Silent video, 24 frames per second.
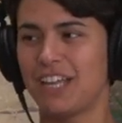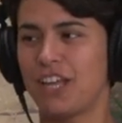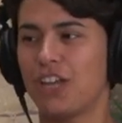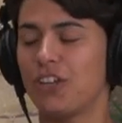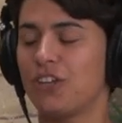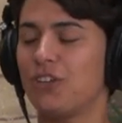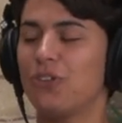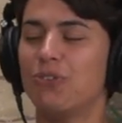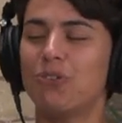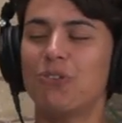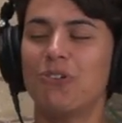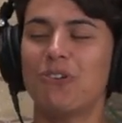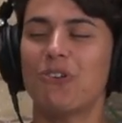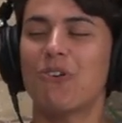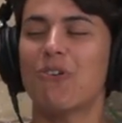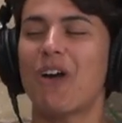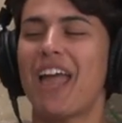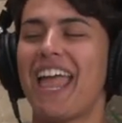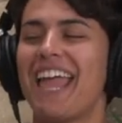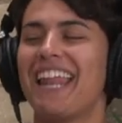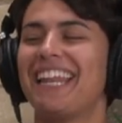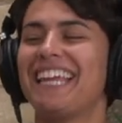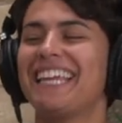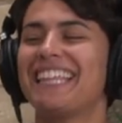you don't movies.
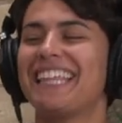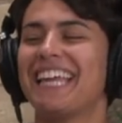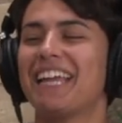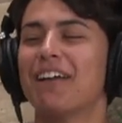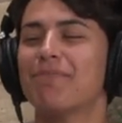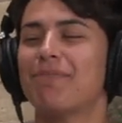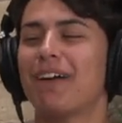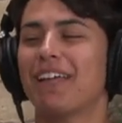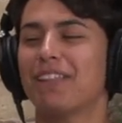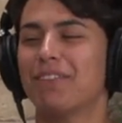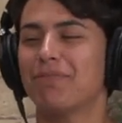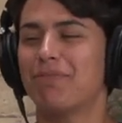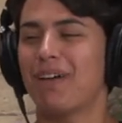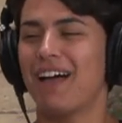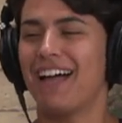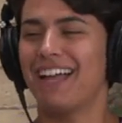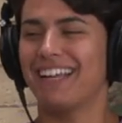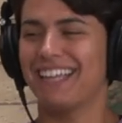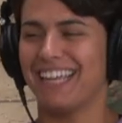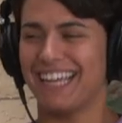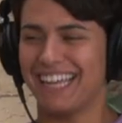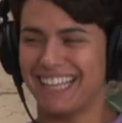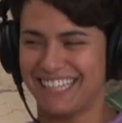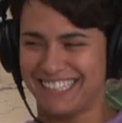know anything about the podcast.
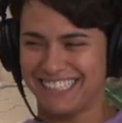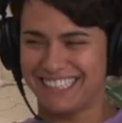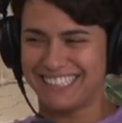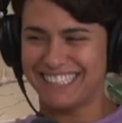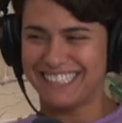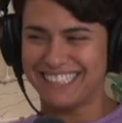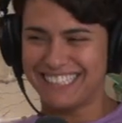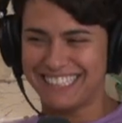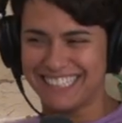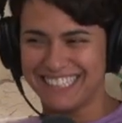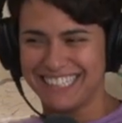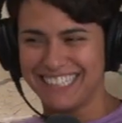Yes, I do.